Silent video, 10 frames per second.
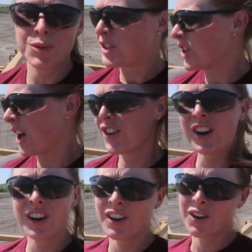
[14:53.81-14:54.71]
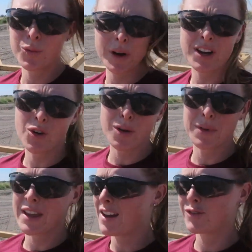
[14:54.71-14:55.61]
to each other, we
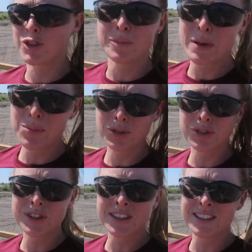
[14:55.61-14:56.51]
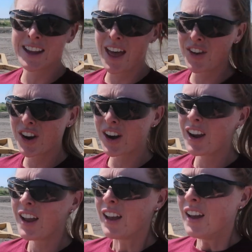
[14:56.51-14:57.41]
normally have two people do this together,
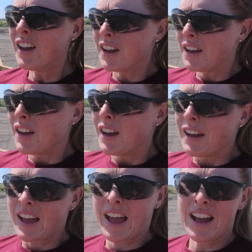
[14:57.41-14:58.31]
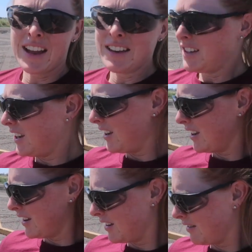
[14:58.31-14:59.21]
and
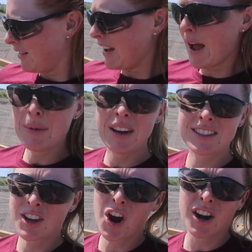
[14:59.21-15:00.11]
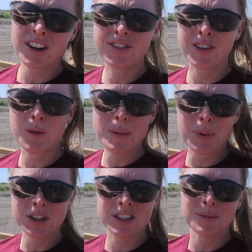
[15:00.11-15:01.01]
I mean, it's hard for one
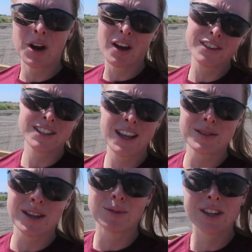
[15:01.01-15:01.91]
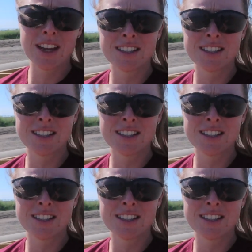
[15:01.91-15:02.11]
person, but obviously I was able to get